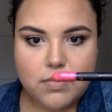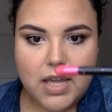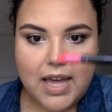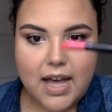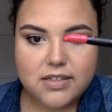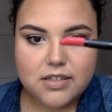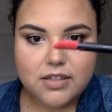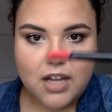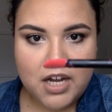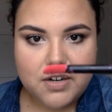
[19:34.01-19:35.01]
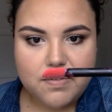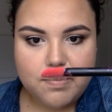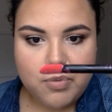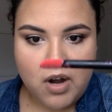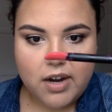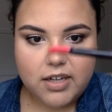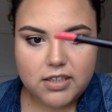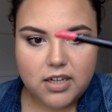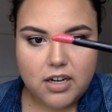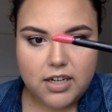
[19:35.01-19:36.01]
it has a lot of
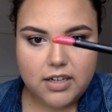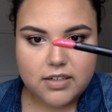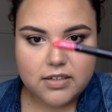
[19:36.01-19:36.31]
product on it.